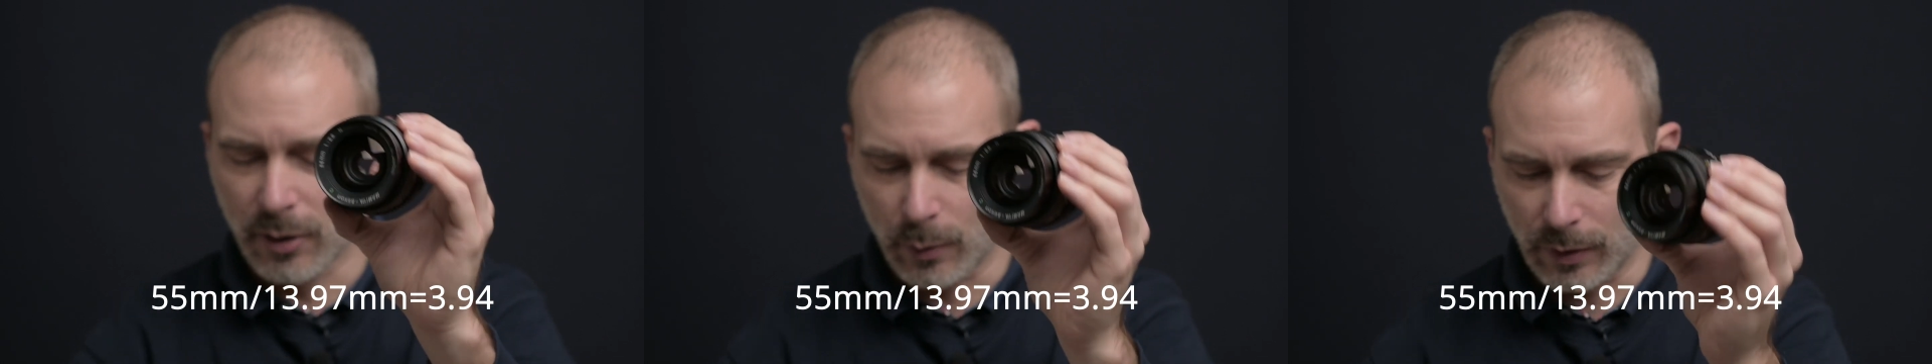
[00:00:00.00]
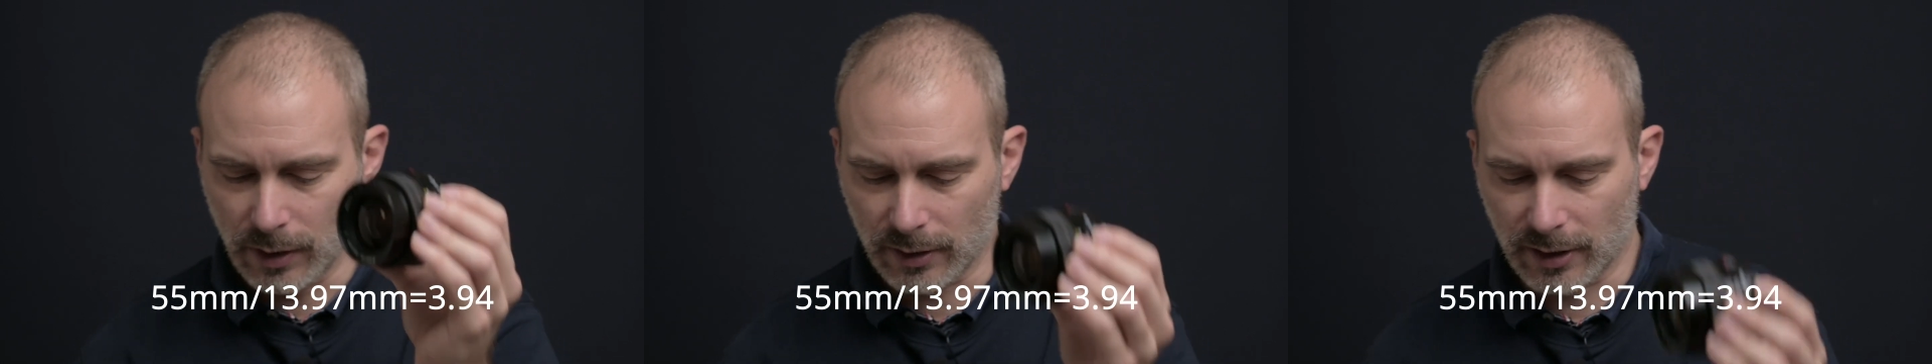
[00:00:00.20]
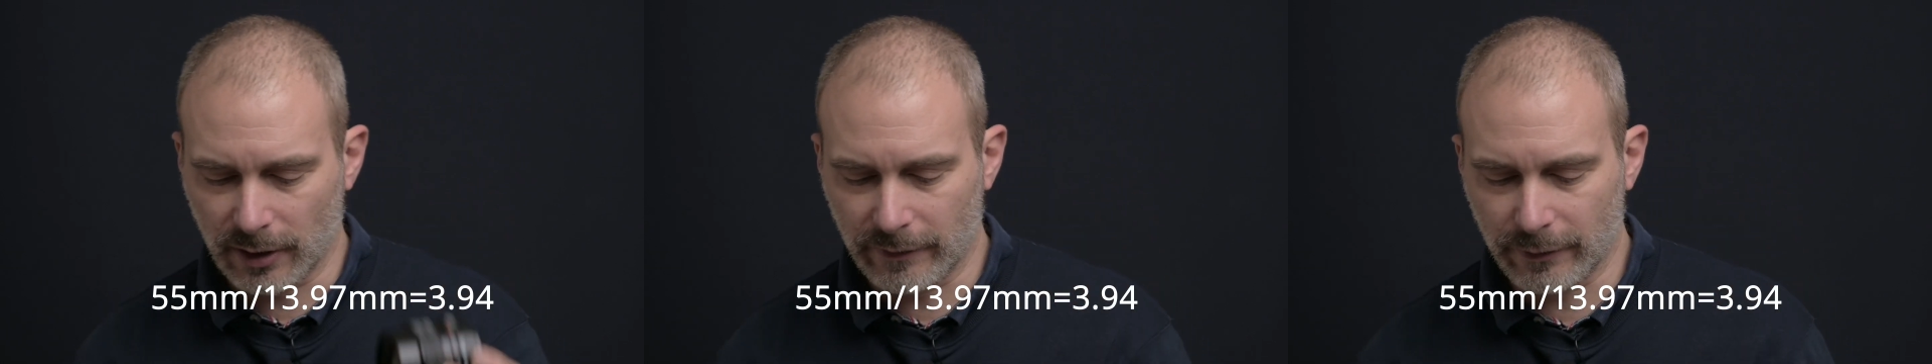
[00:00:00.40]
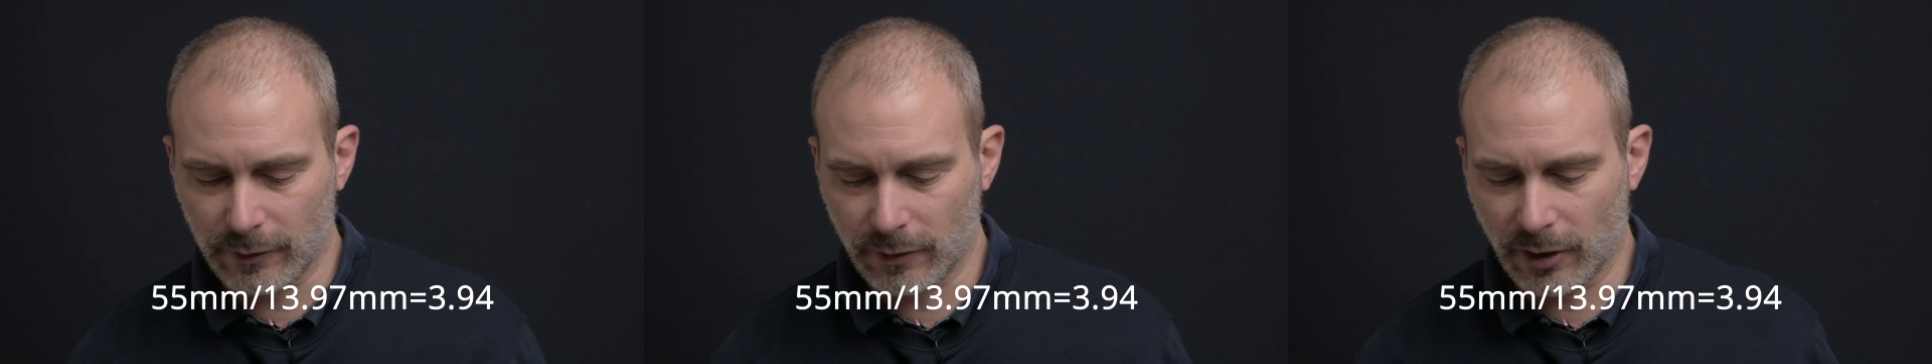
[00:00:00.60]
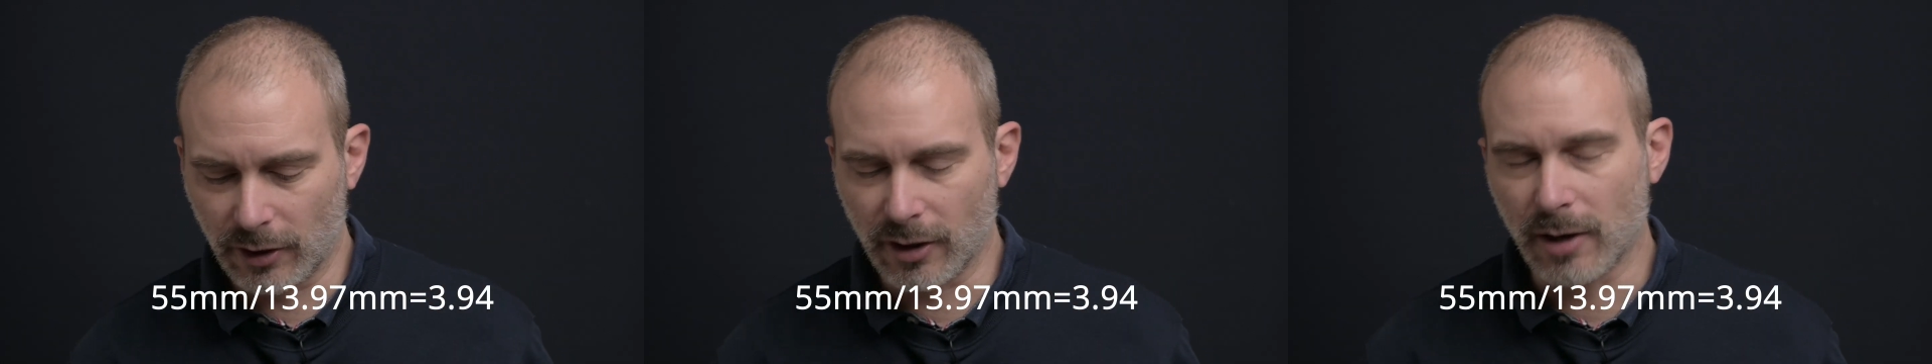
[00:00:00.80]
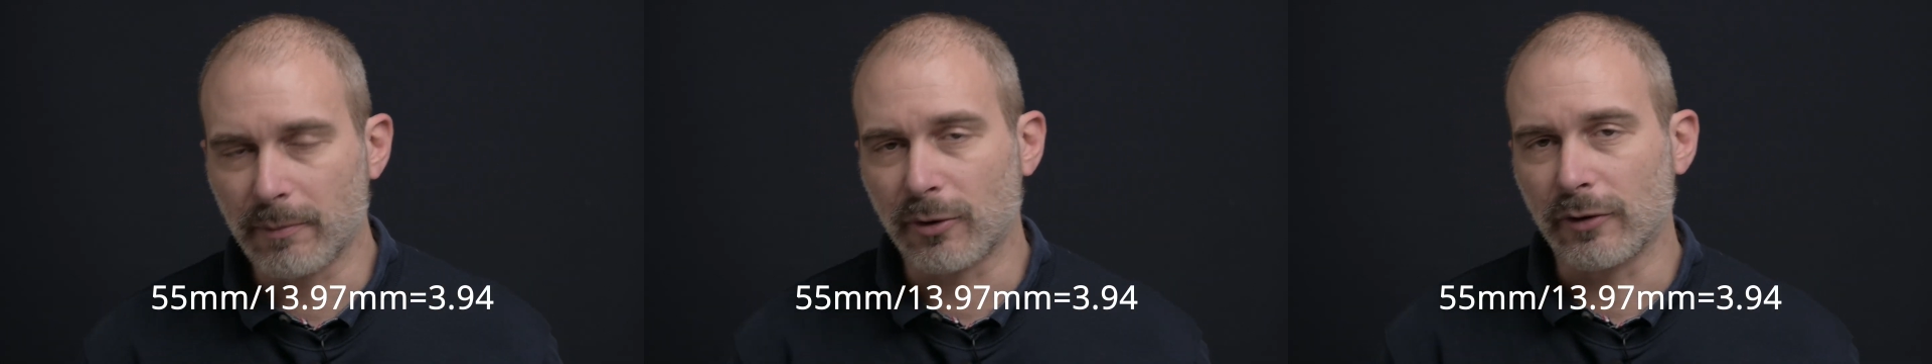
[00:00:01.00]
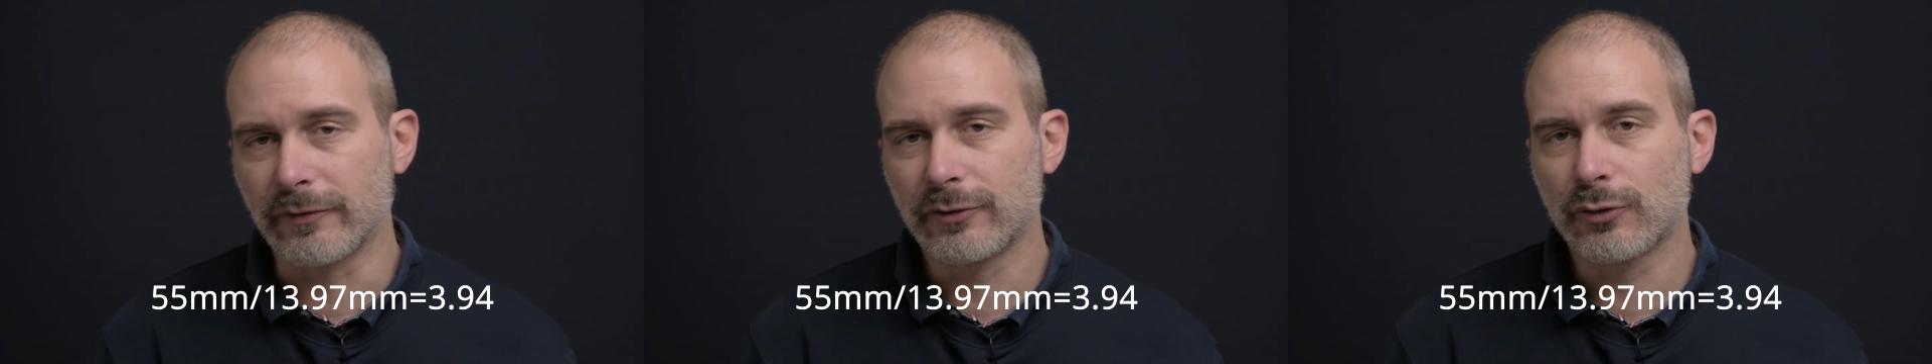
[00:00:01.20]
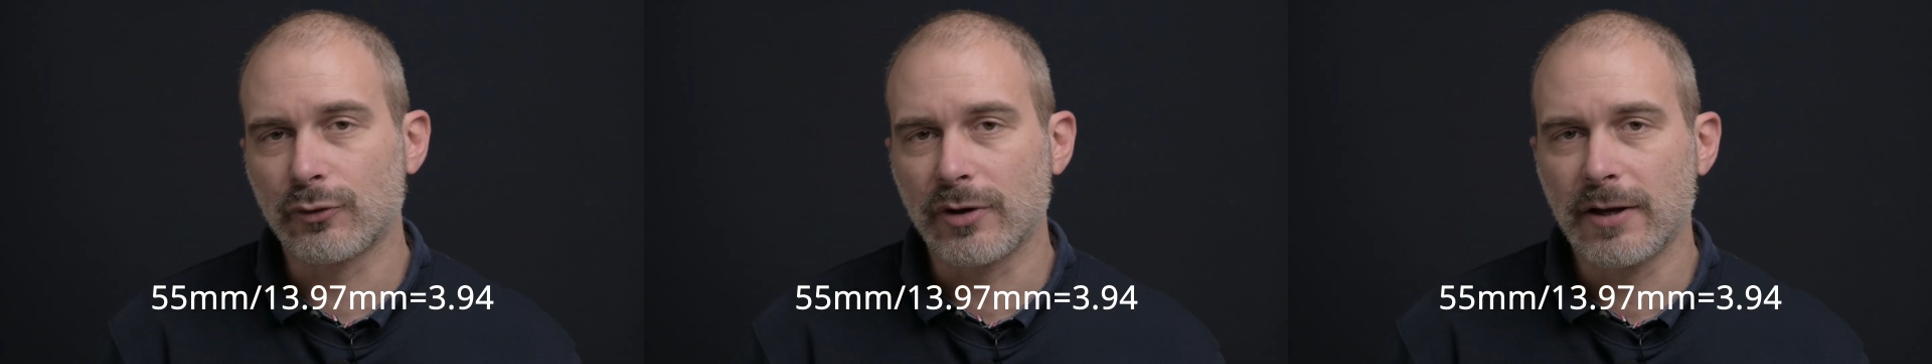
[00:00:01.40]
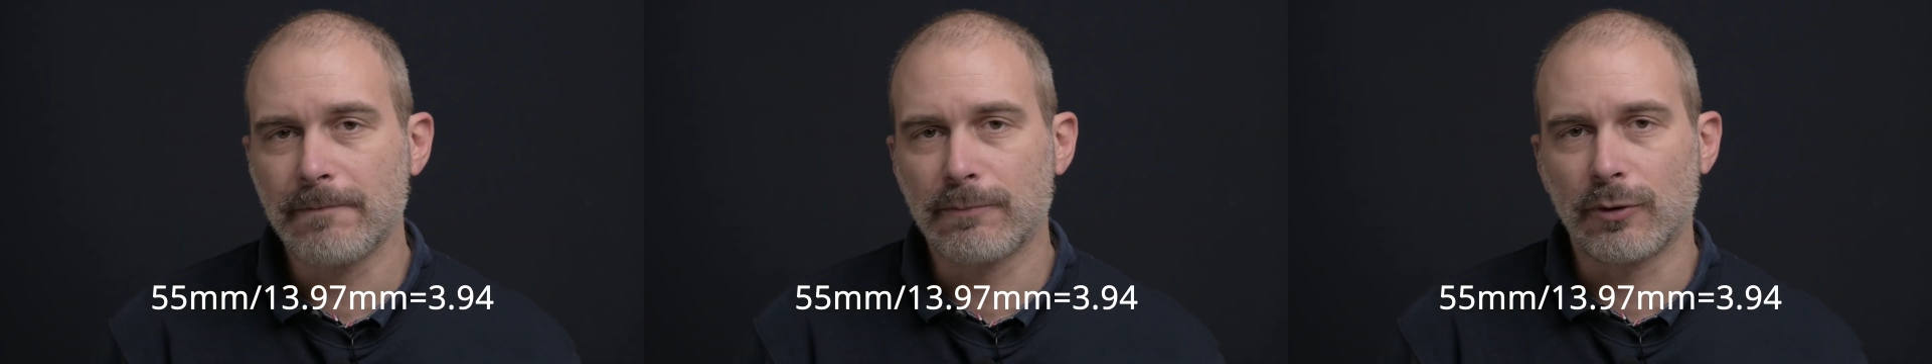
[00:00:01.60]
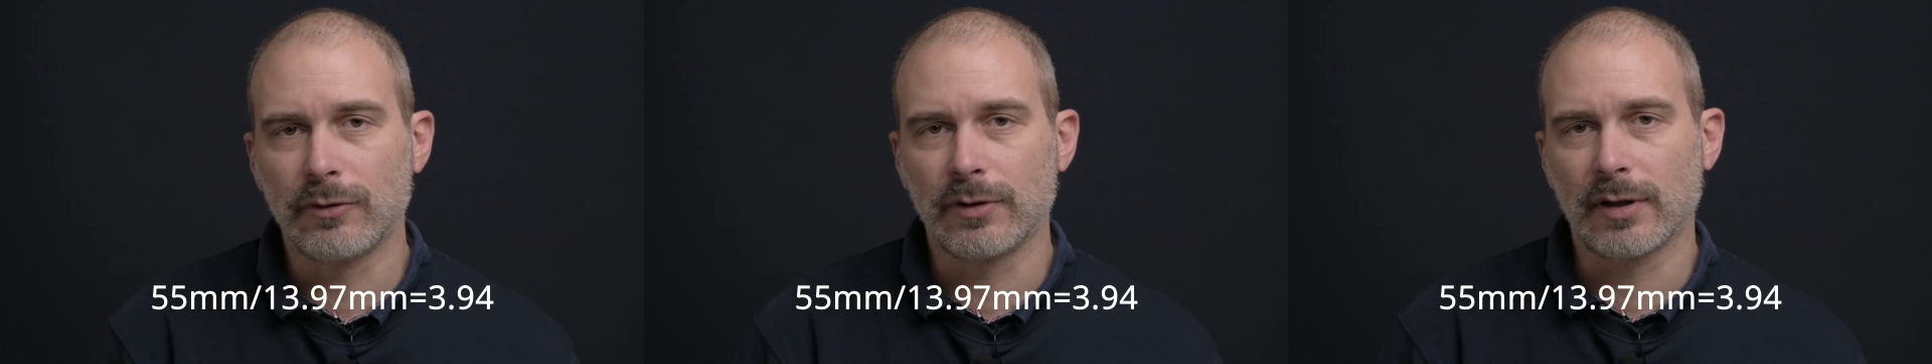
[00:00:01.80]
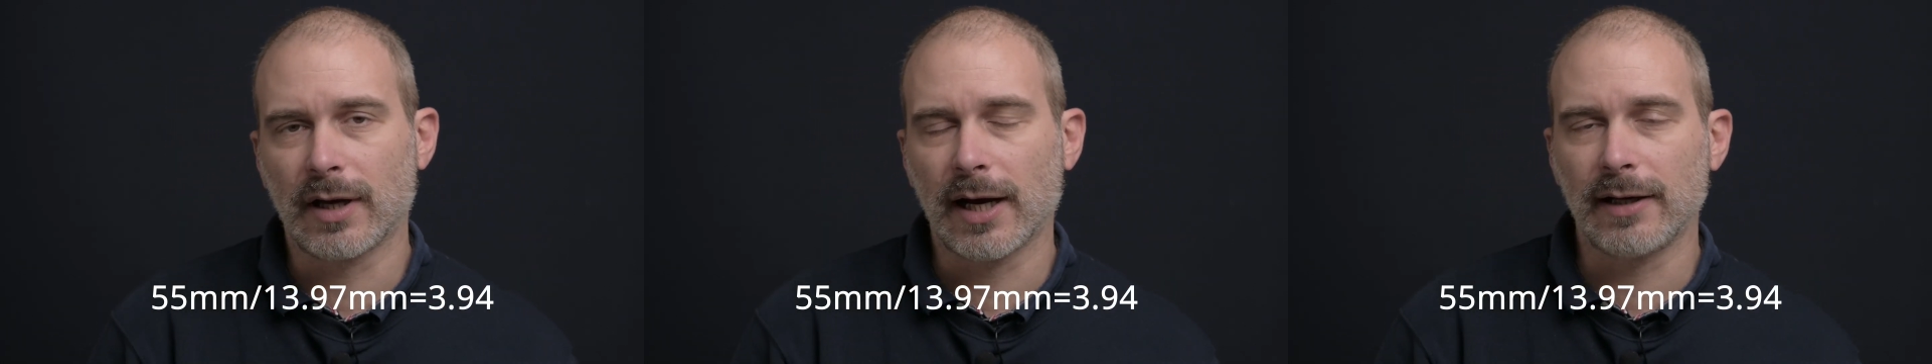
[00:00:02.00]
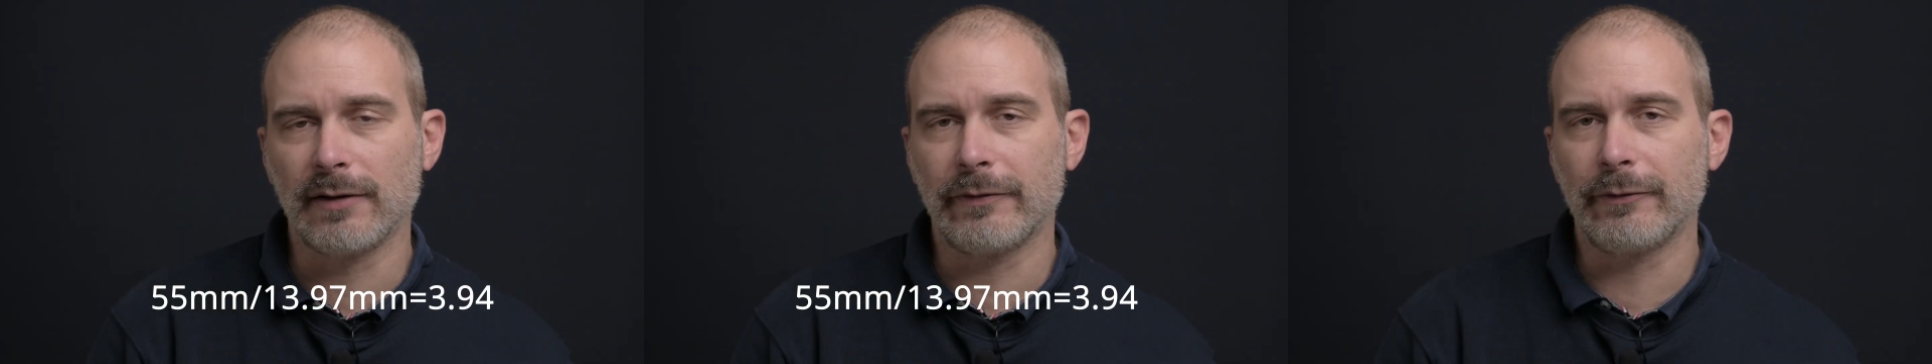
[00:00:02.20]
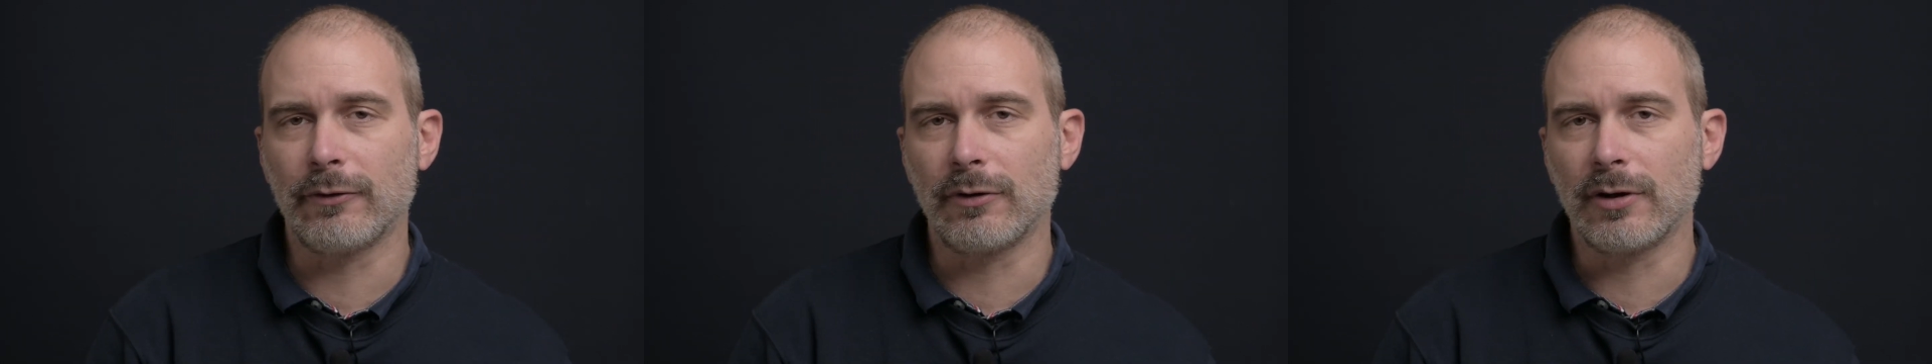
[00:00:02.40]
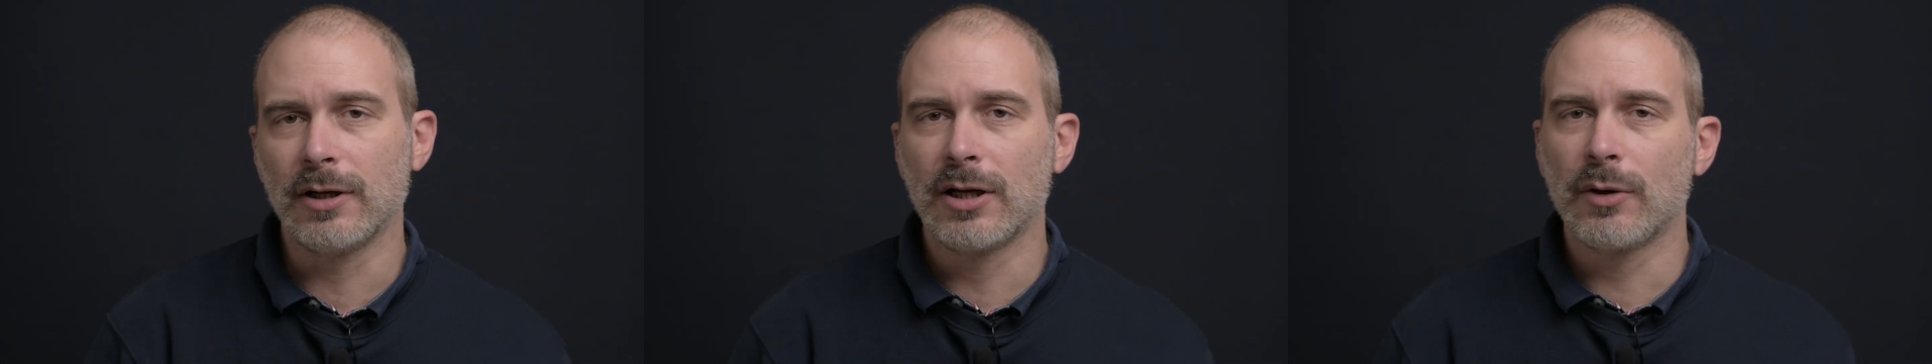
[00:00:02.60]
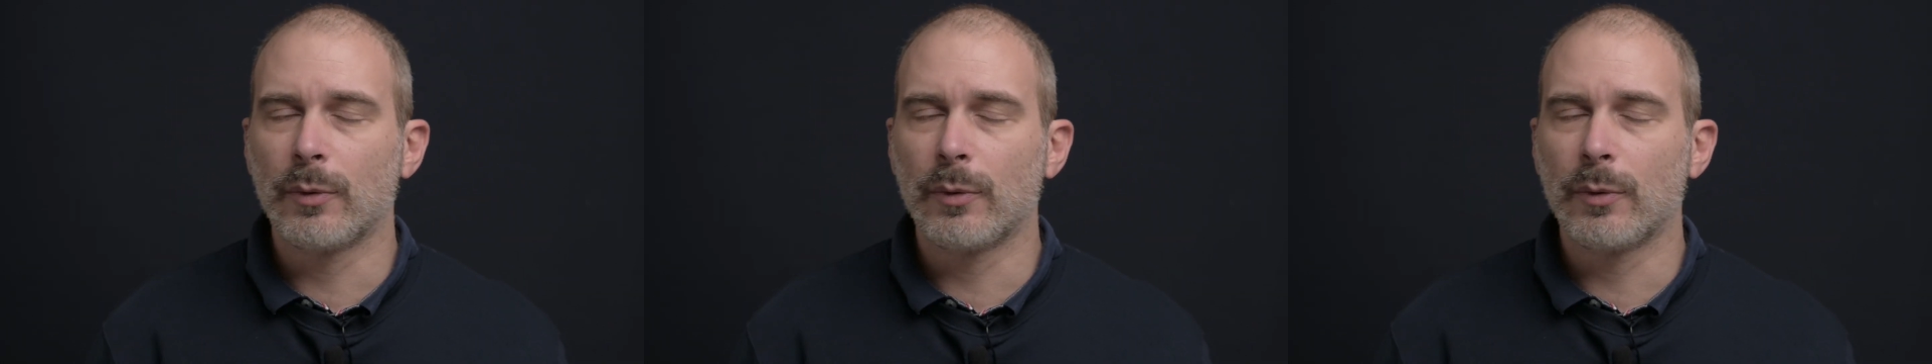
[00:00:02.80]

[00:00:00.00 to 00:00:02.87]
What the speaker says: will give you a number of 3.94,